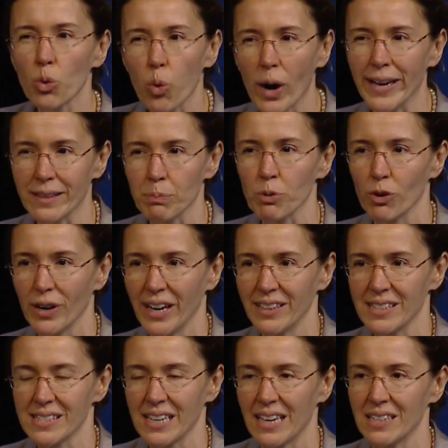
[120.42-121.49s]
quite provide
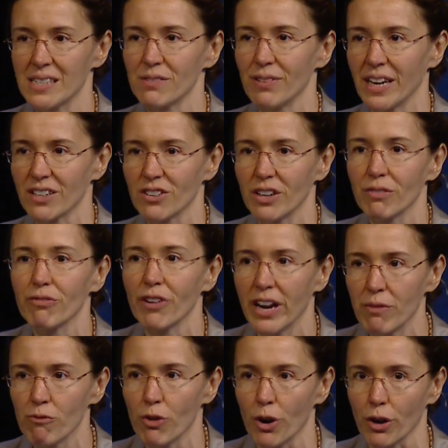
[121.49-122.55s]
a satisfactory
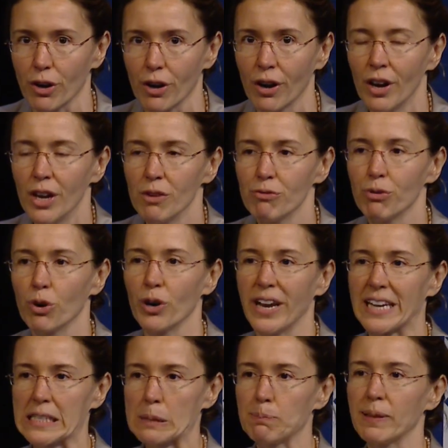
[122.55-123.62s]
framework for
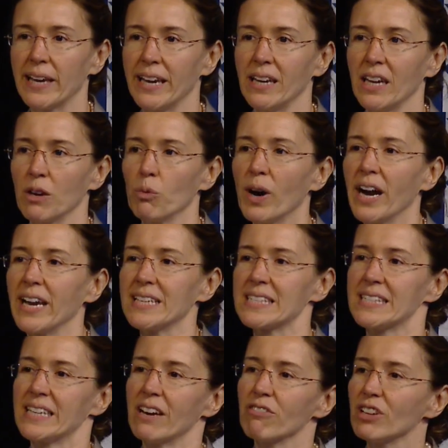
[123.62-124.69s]
explaining why
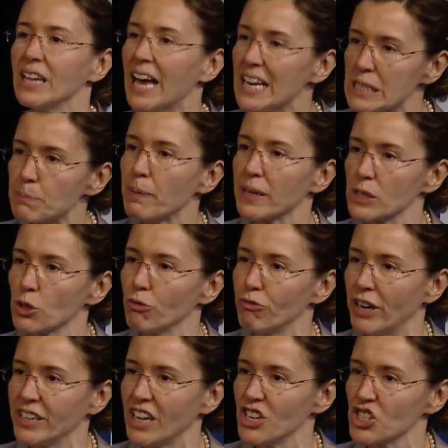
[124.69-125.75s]
several aspects of
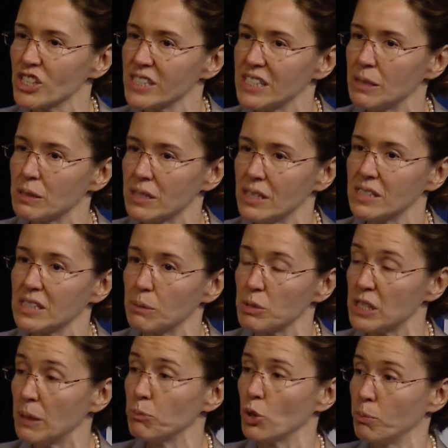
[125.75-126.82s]
financial systems
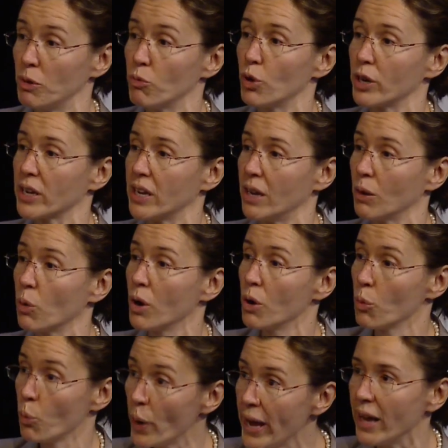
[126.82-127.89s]
seem to be working
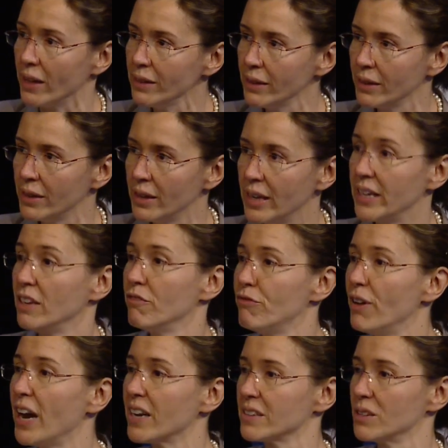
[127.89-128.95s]
well. And in
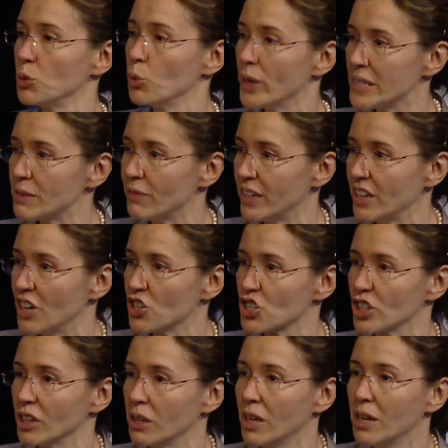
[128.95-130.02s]
fact, the US
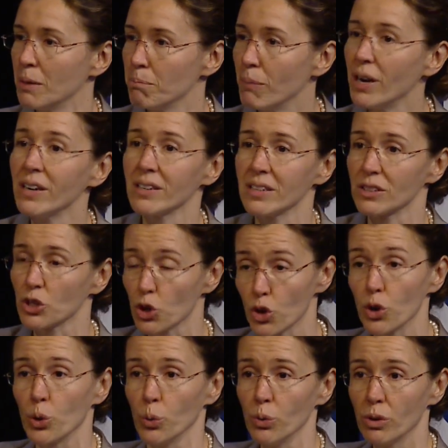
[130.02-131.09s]
financial market
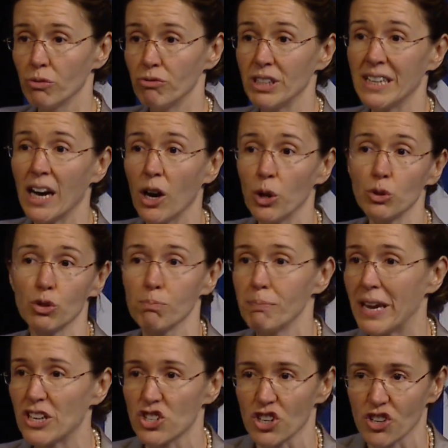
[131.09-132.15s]
grew without
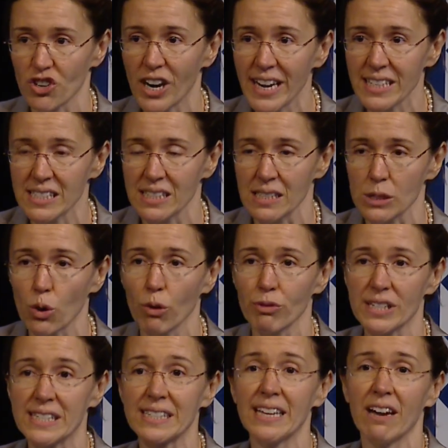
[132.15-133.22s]
major crisis over
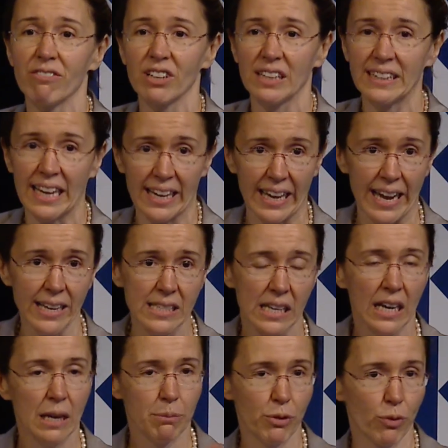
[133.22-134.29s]
several decades
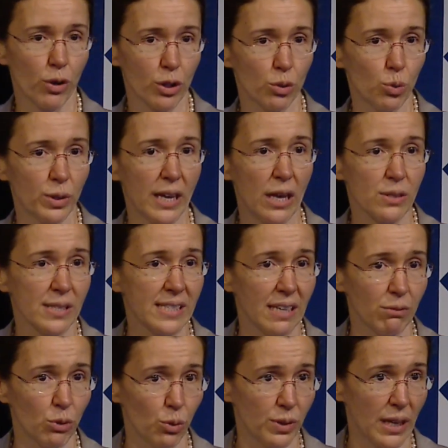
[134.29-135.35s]
before the
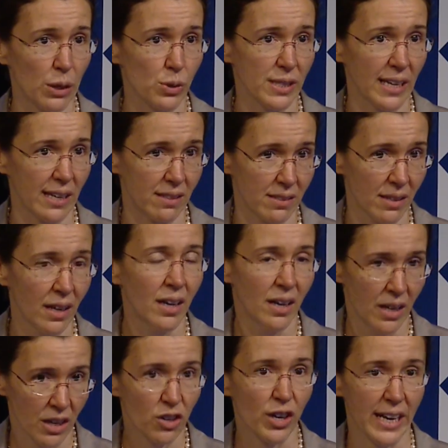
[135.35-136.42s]
2007-2008
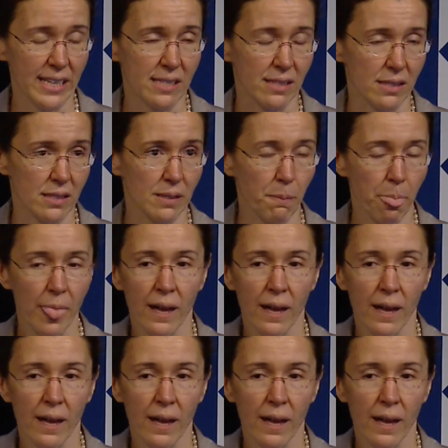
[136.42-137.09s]
crisis.